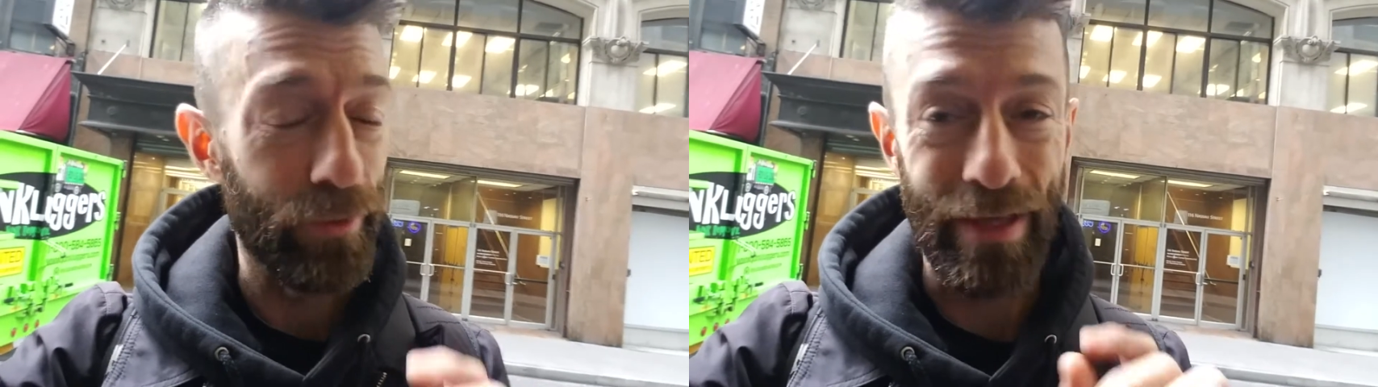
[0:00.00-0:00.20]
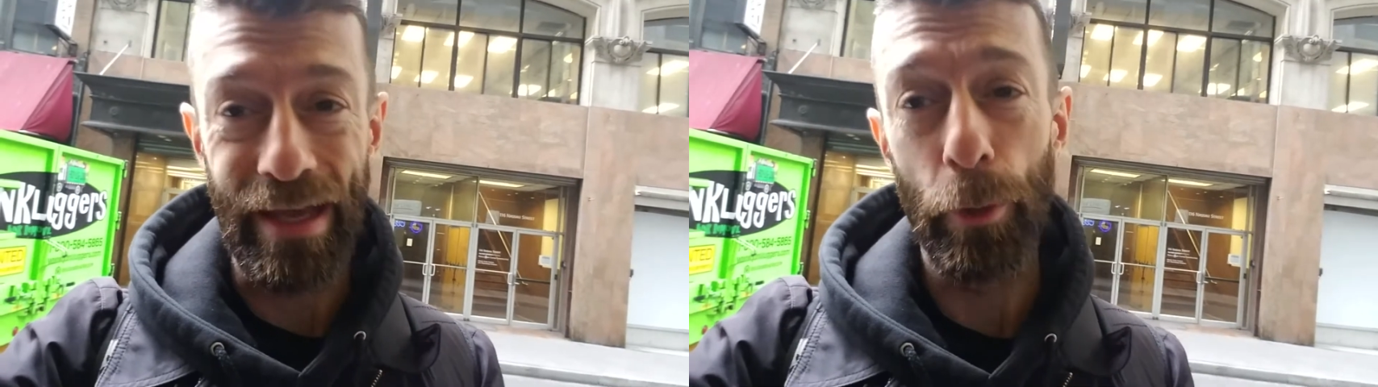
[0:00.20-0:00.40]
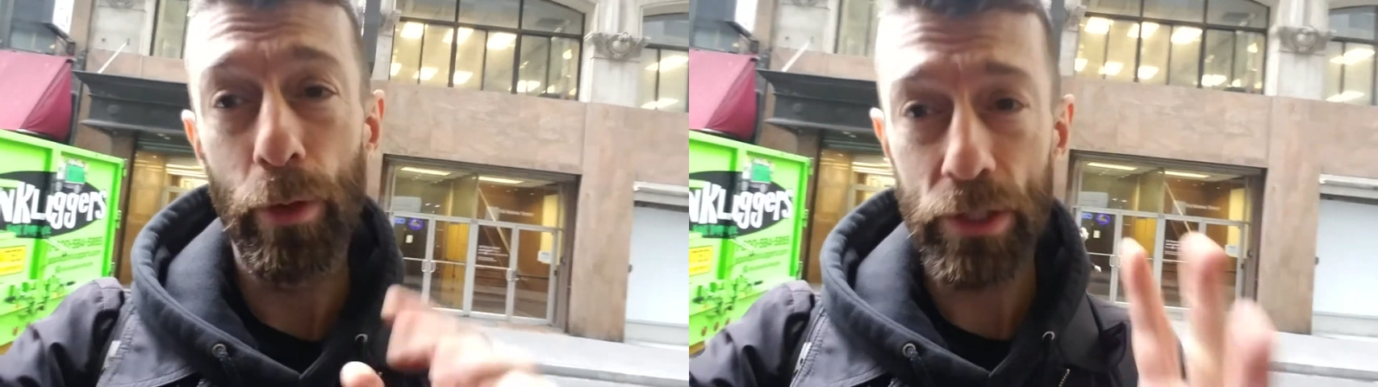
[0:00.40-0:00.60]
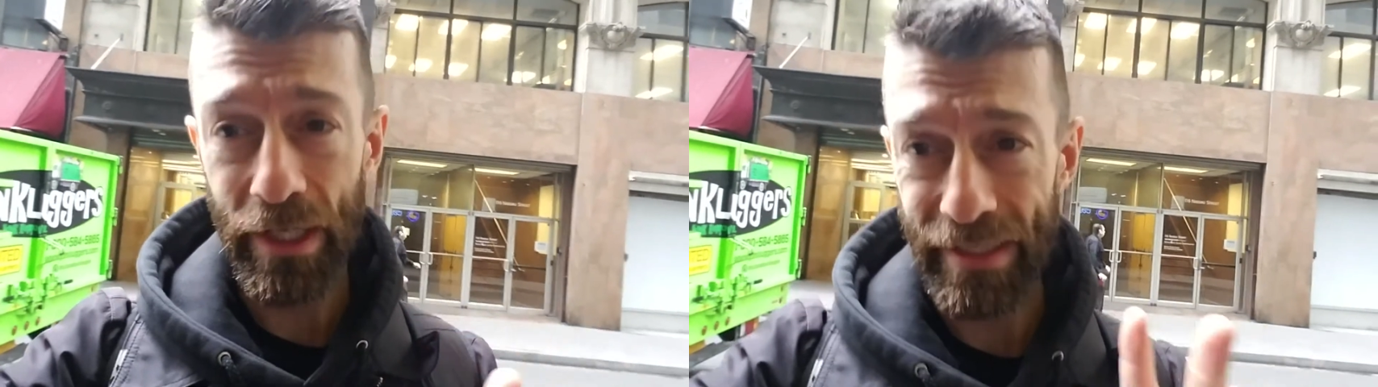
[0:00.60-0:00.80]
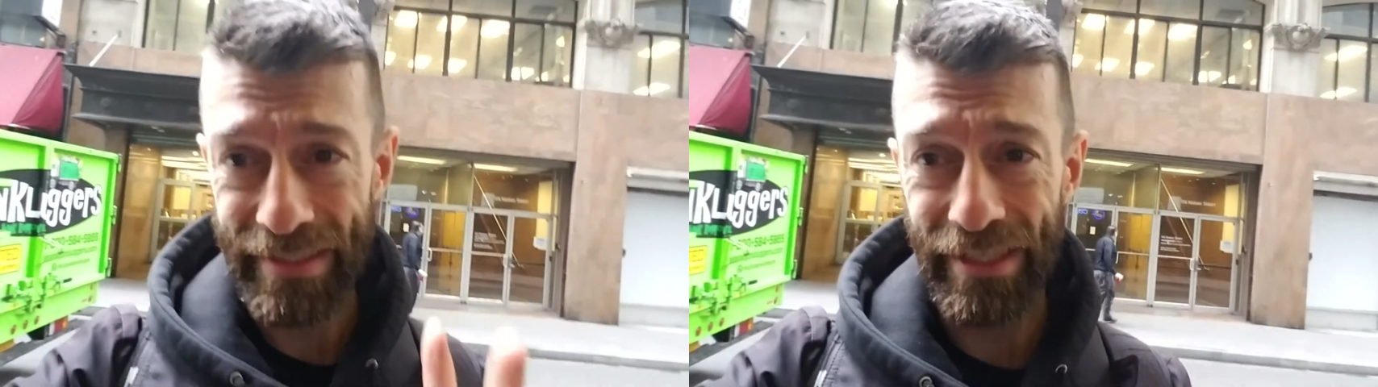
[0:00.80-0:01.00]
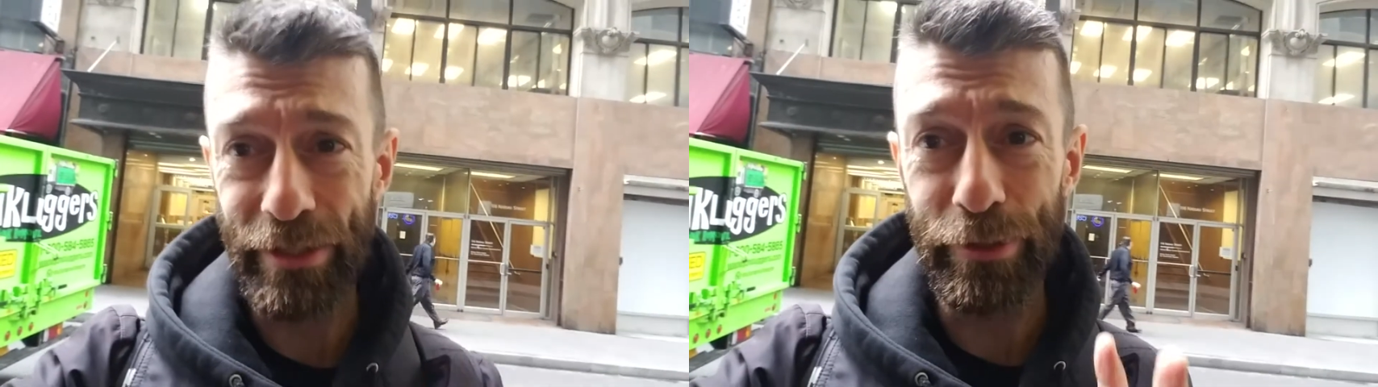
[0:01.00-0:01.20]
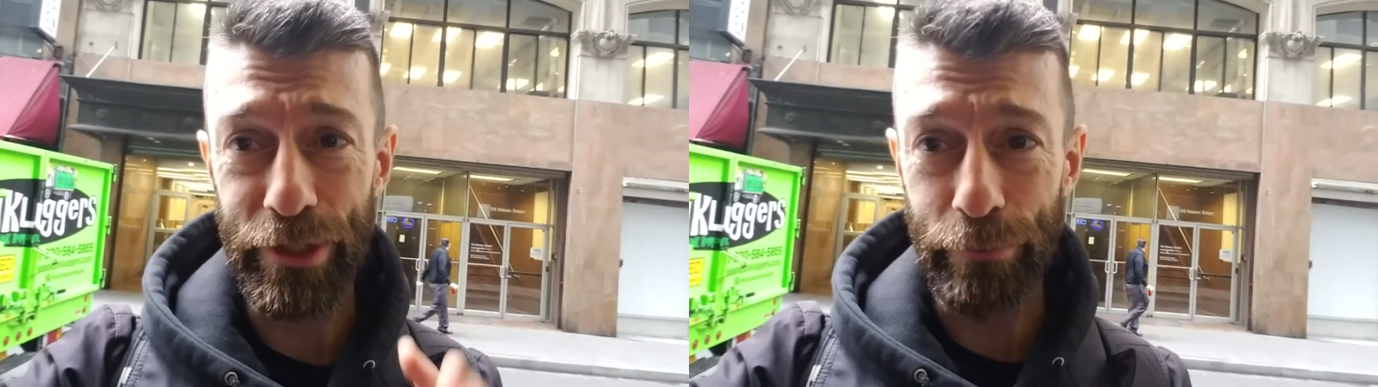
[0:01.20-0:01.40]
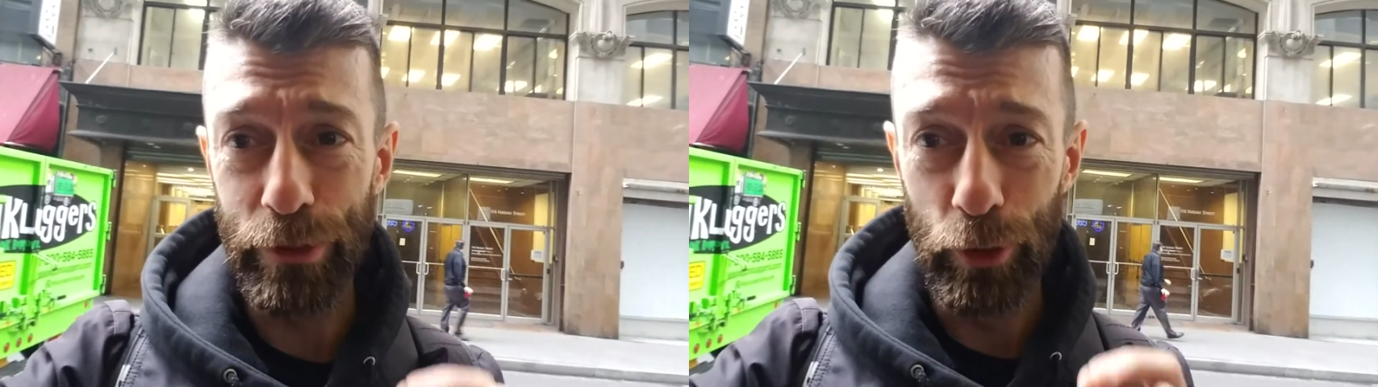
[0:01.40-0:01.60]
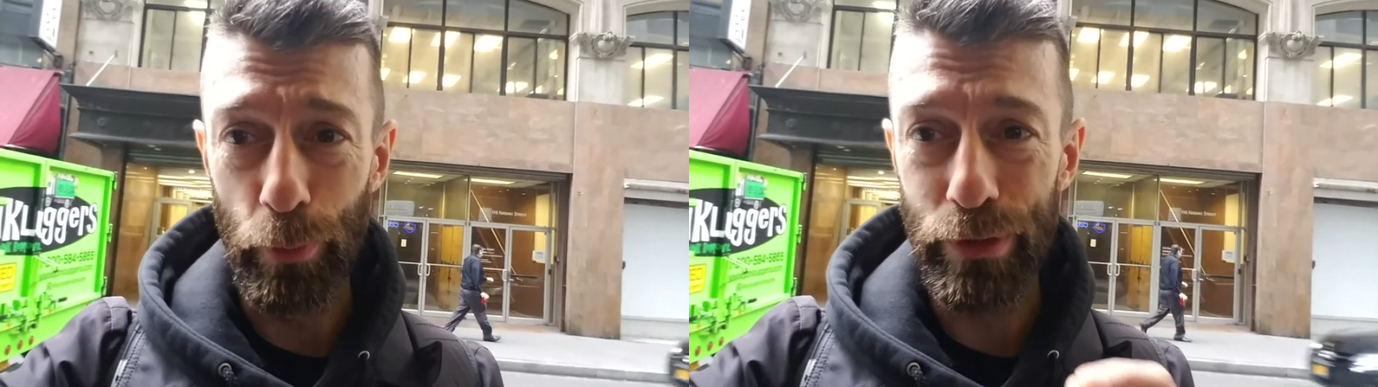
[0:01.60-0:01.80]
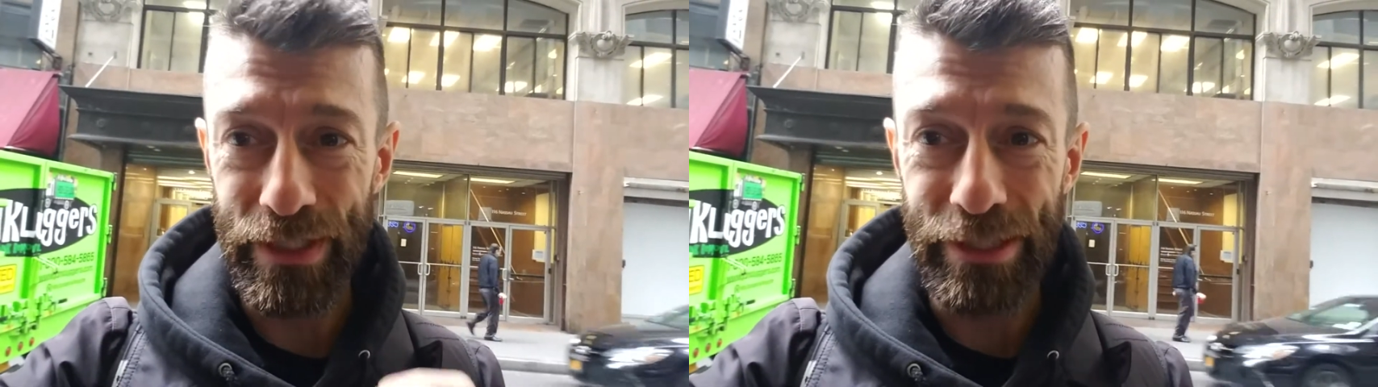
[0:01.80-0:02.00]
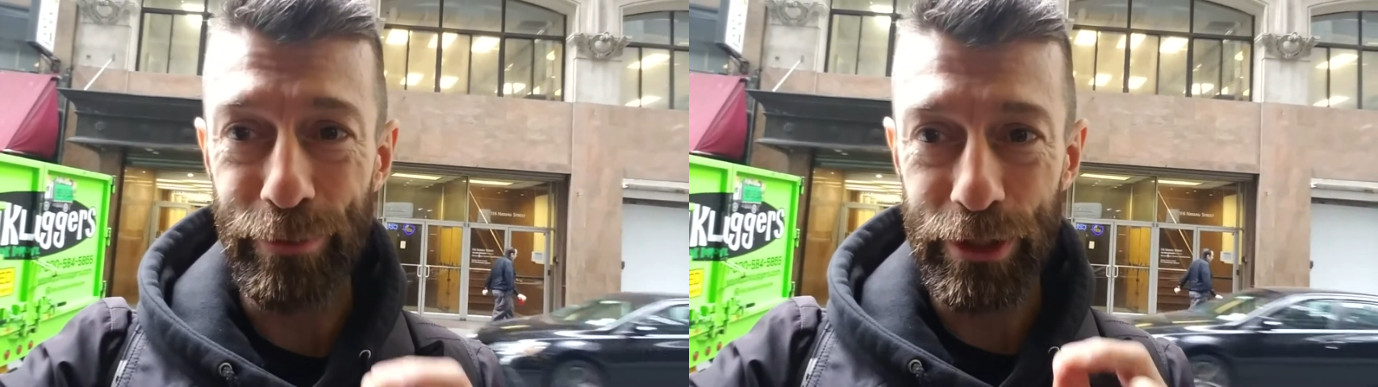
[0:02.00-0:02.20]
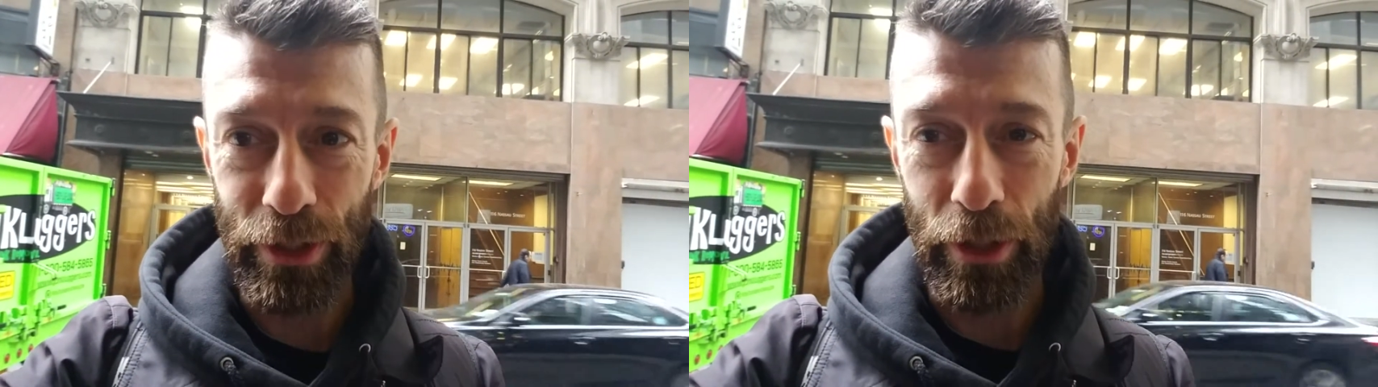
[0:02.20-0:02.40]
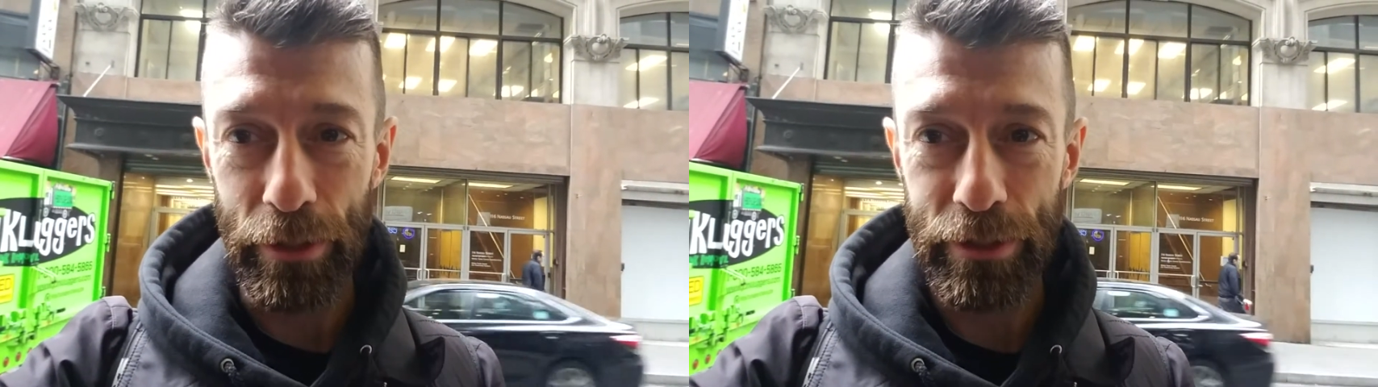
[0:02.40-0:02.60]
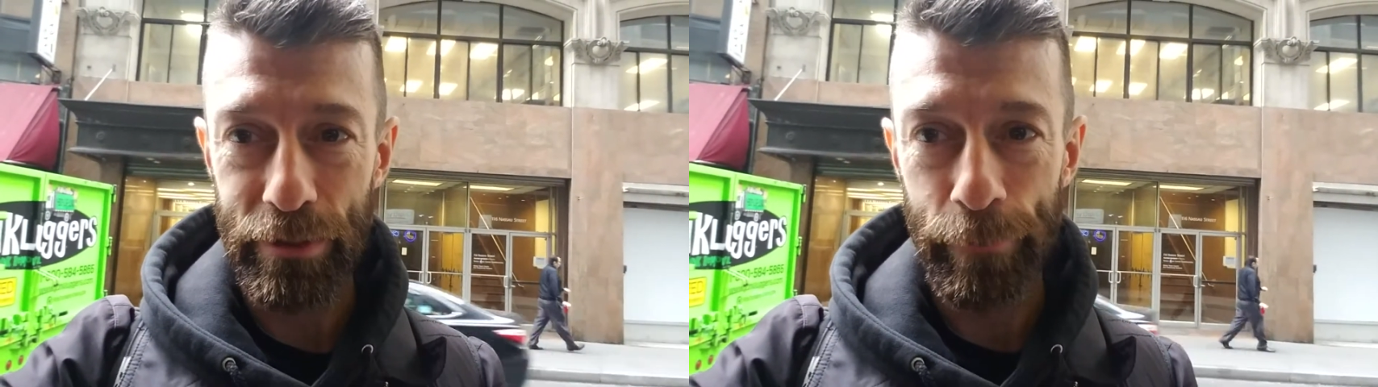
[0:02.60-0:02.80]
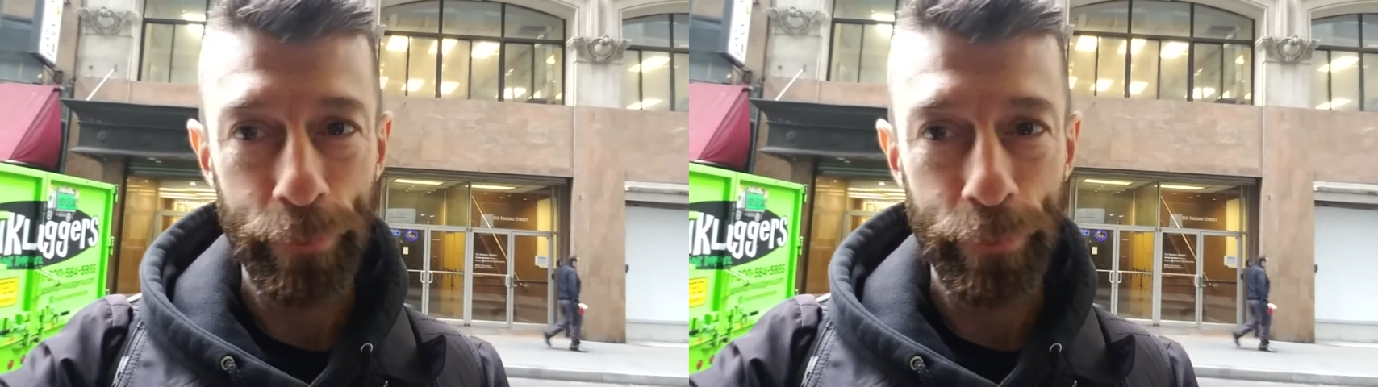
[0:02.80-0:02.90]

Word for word: Okay, I wish I could tell you there's some super secret sauce,